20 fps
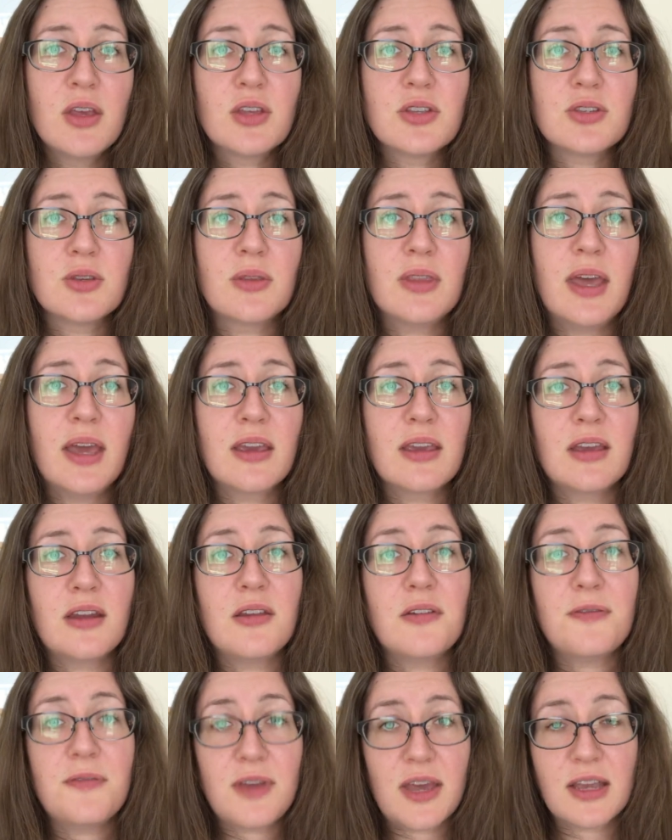So that can
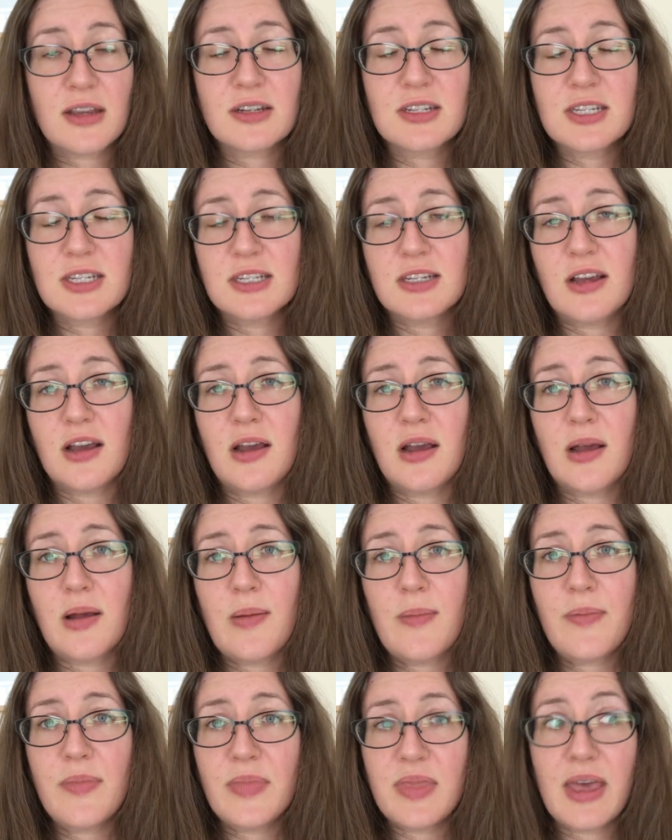affect
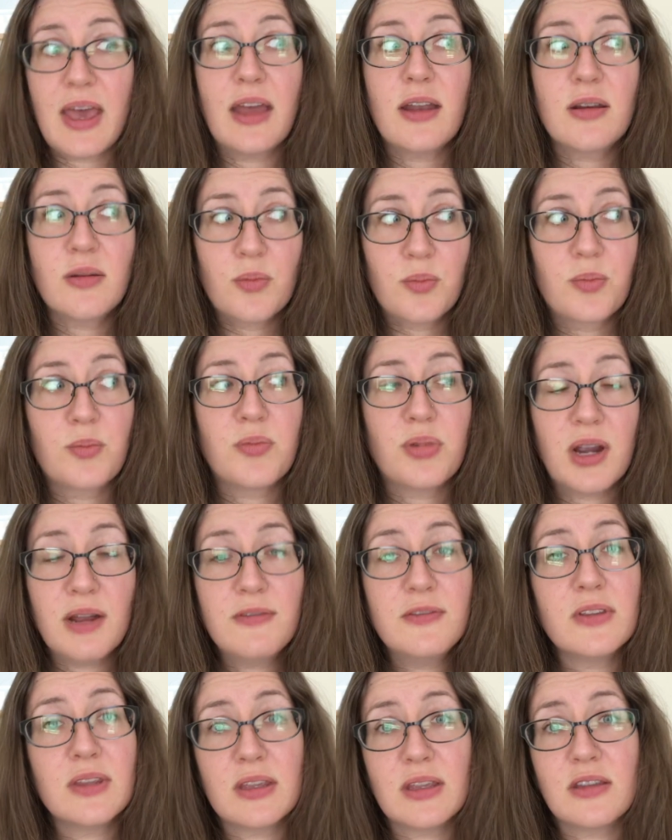that
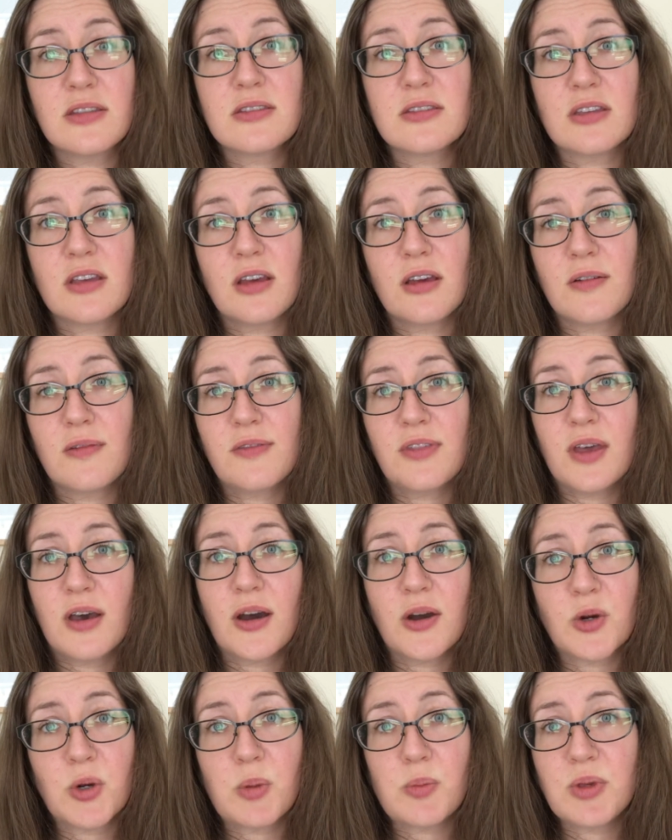prevalence of the
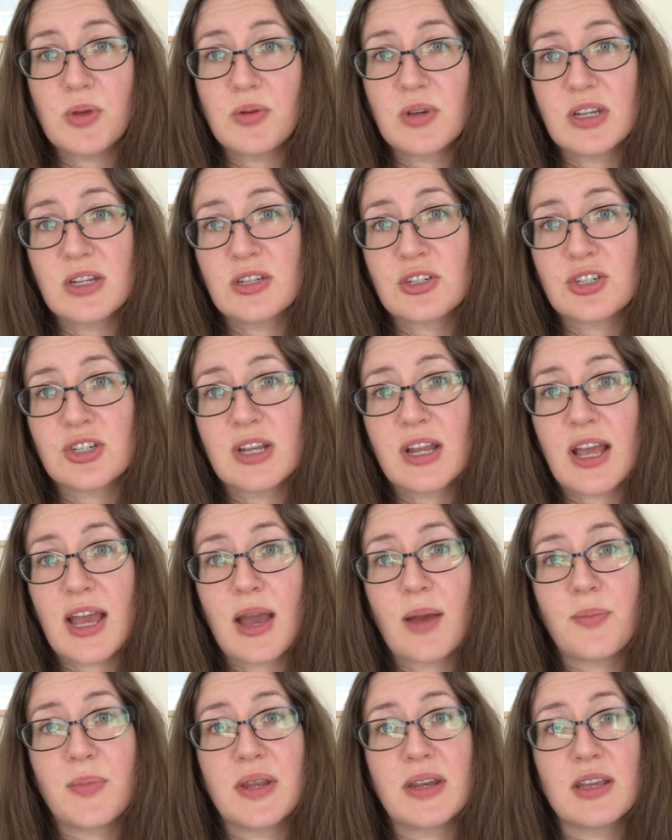autoimmune condition
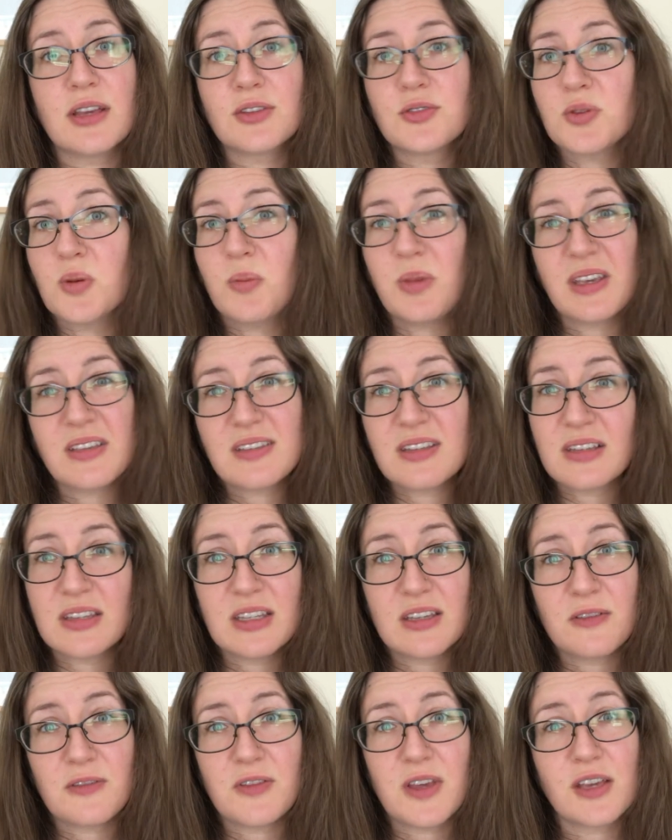happening. So it
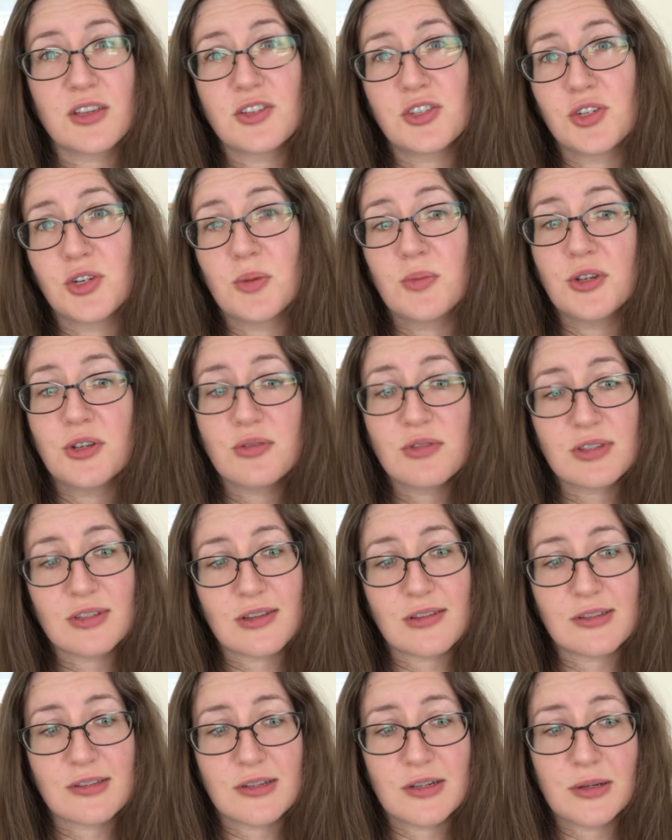basically affects your immune
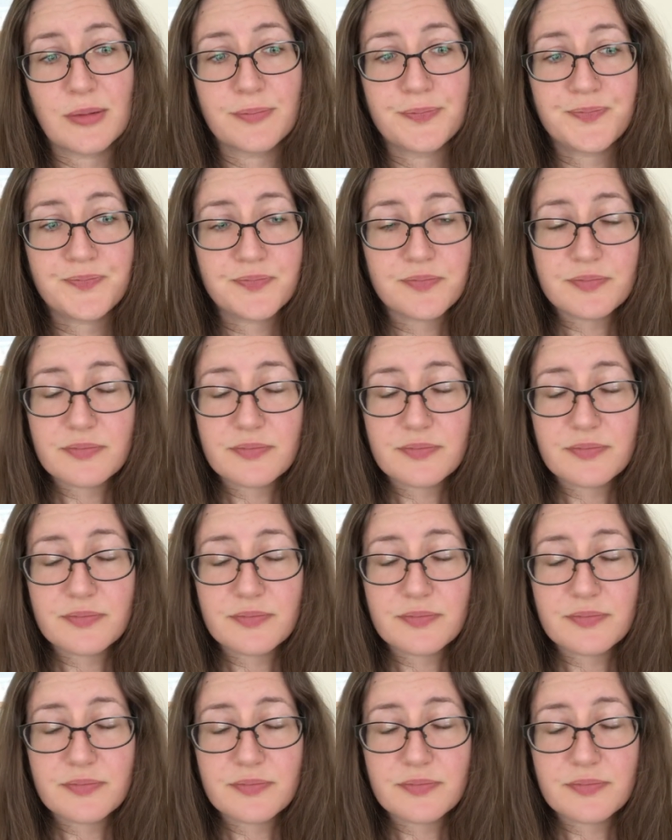system.